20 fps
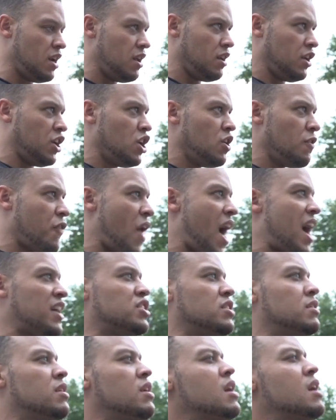an acute
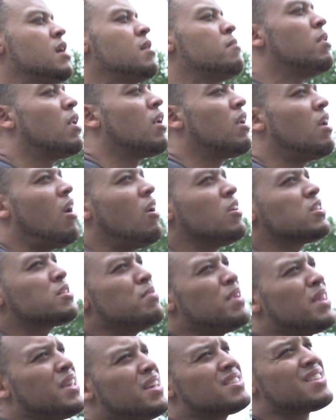fashion, but
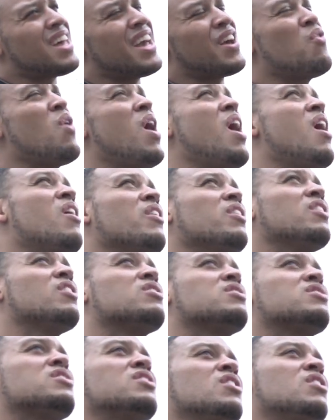ultimately it's like, well,
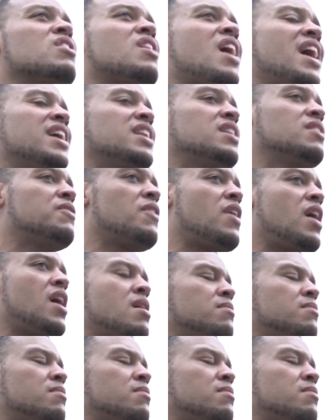you're still kind of,